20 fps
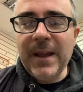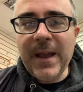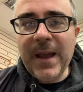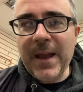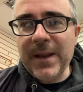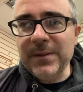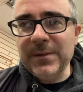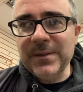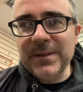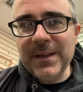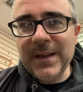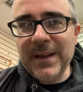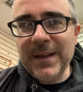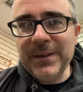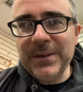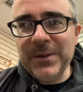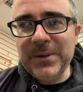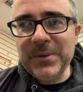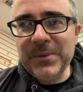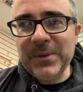And, uh,
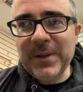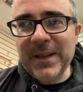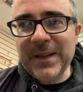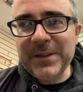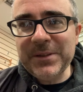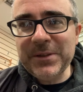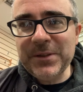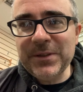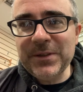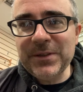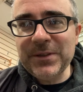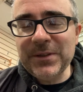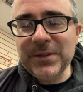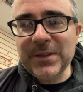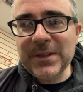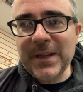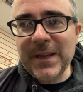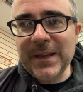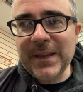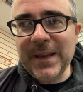you know, like just
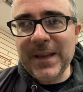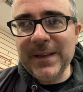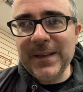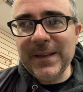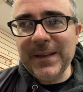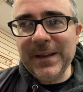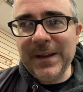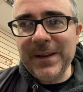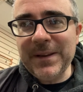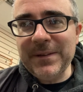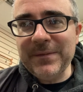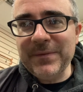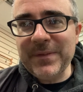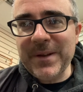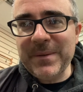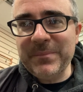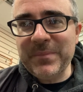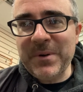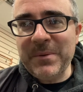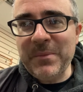just like any kind of
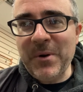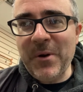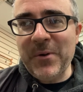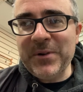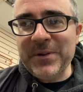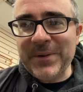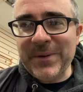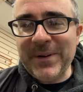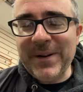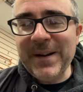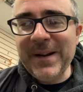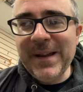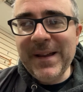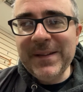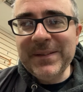uh, promoter,